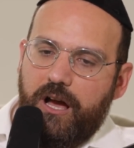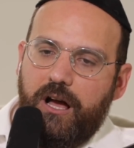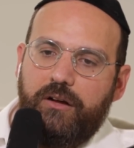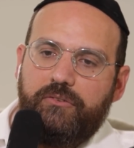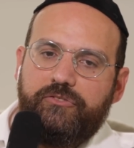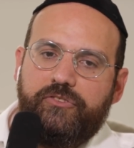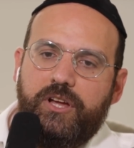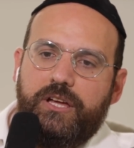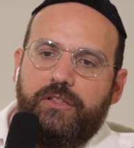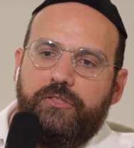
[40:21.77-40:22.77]
of
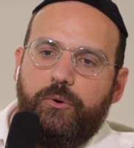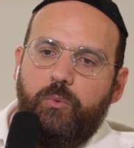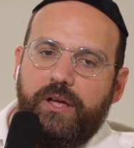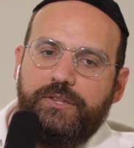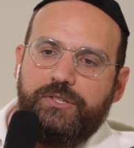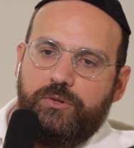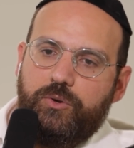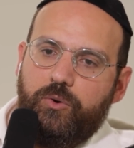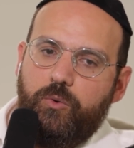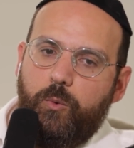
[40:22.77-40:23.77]
the ones
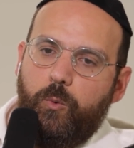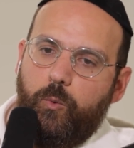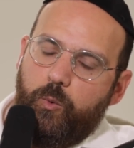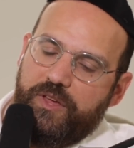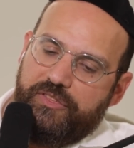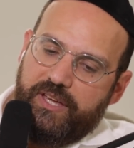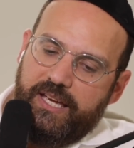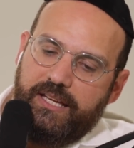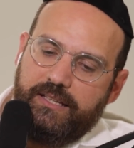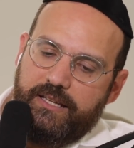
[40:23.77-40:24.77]
who
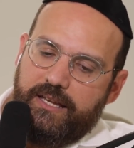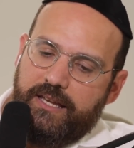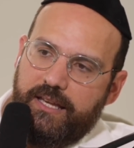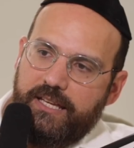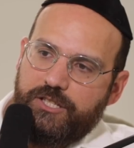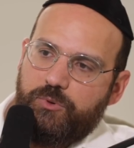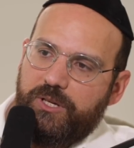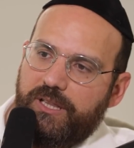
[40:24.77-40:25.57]
within Israel